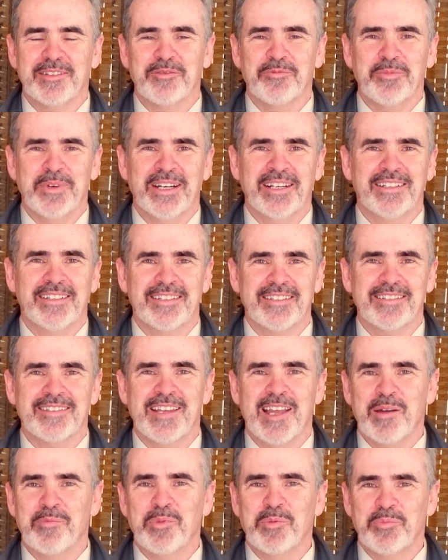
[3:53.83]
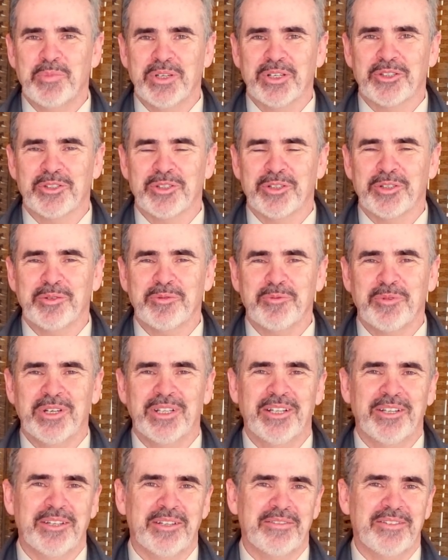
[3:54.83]
of mind to snap a picture while
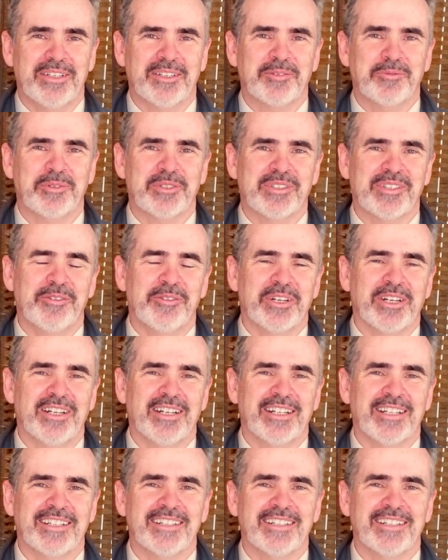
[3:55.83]
all of this was going on.